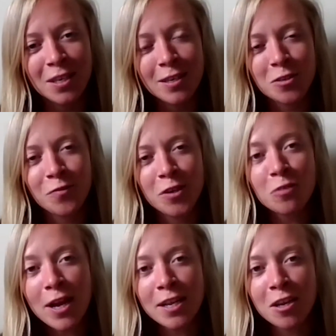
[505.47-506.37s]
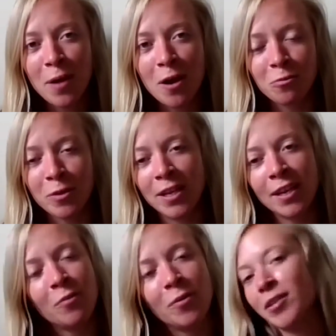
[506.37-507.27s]
So, for your writing about reading,
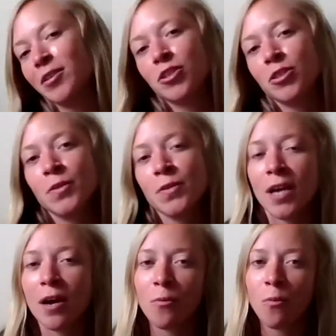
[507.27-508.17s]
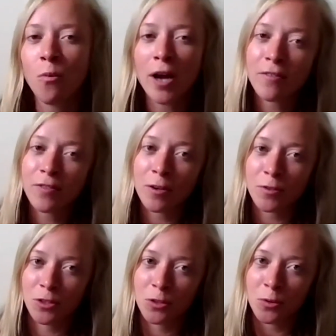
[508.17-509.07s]
I want you to choose one of
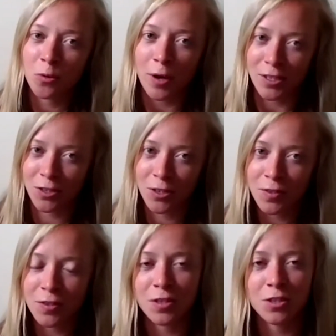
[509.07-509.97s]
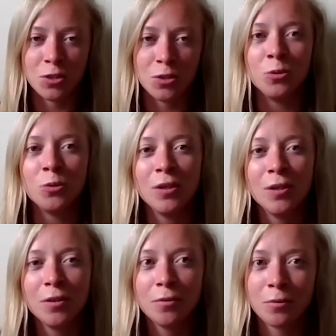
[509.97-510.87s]
those two questions to
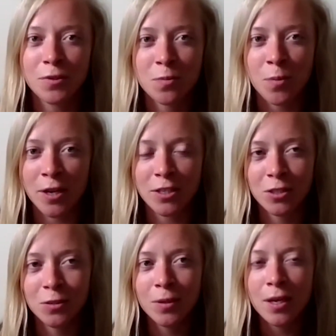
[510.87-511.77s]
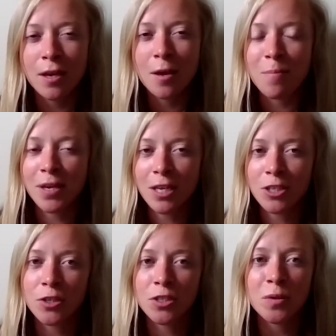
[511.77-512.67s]
respond to, making
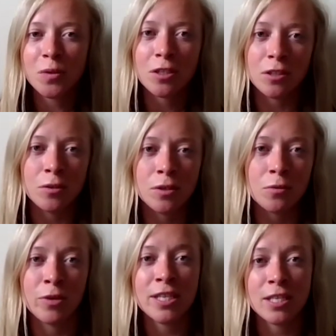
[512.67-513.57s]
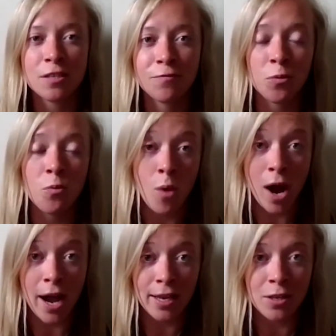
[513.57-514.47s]
sure to include reasons for
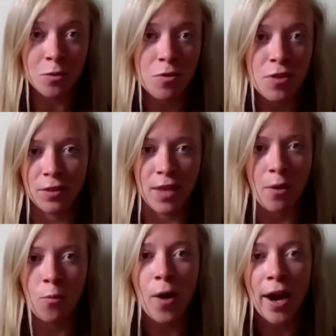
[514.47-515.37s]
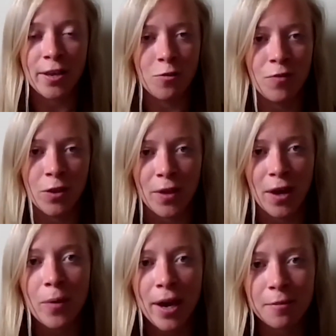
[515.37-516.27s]
why you think that, why you feel that
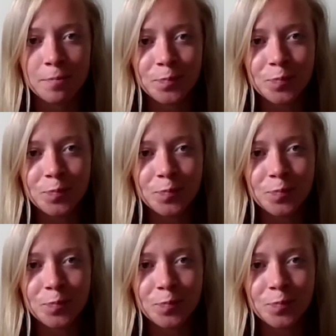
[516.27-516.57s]
way.